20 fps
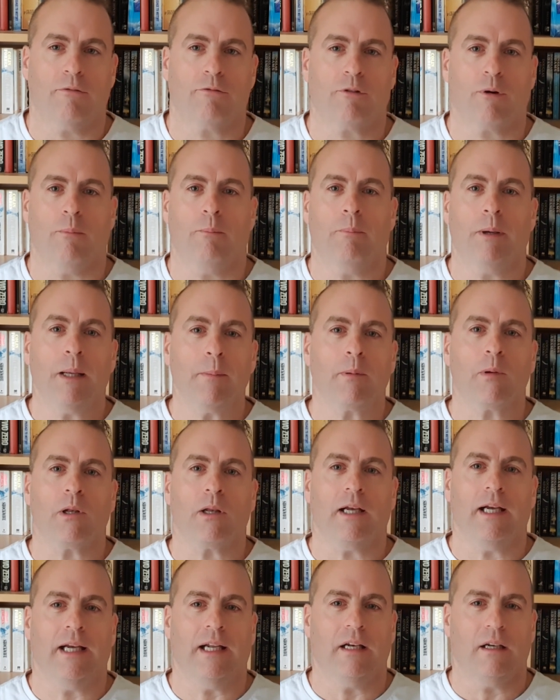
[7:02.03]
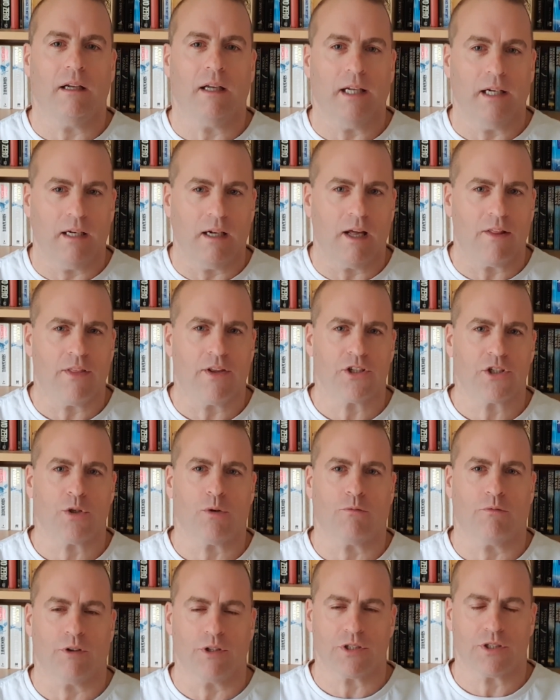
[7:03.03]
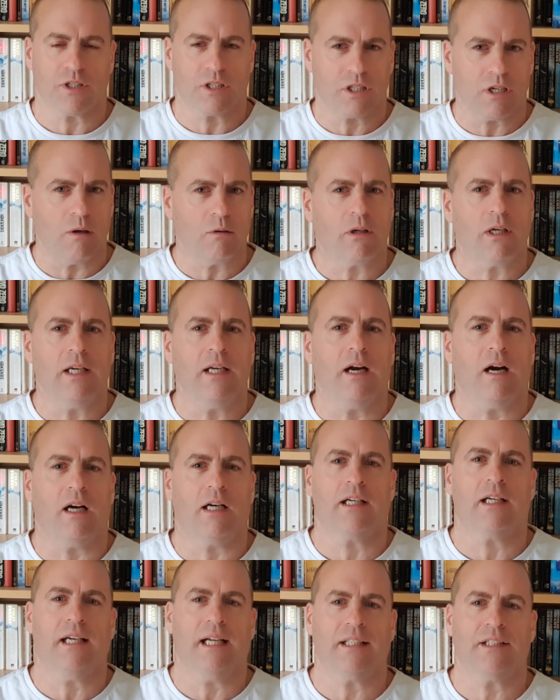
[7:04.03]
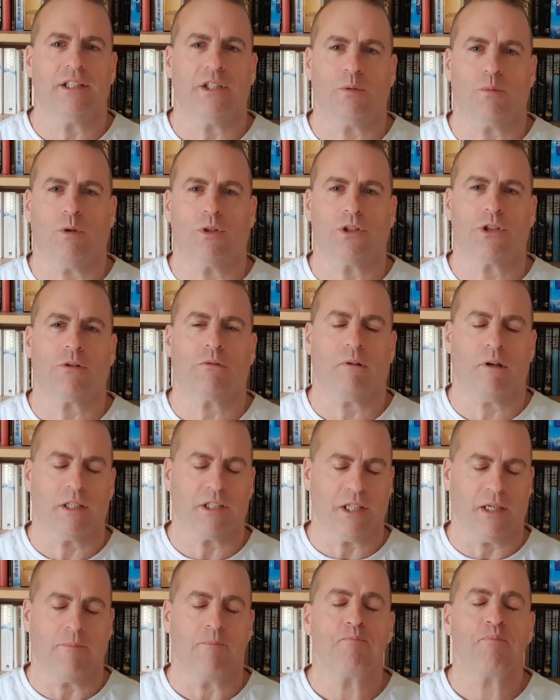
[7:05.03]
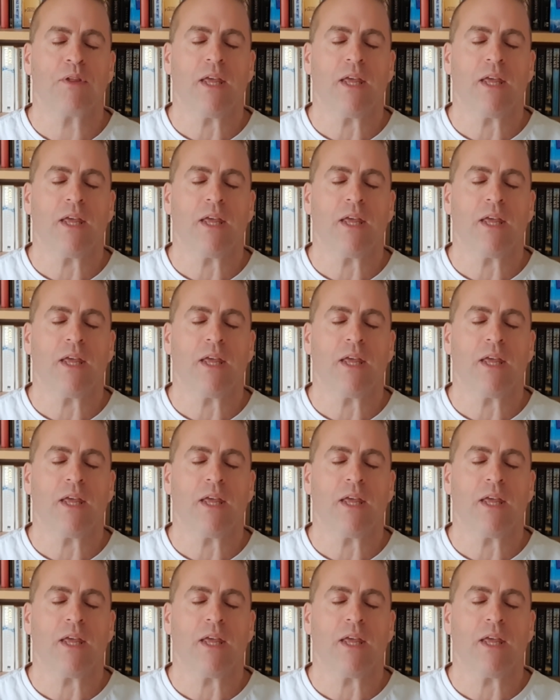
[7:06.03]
from people in other genres, totally unconnected to what you're writing.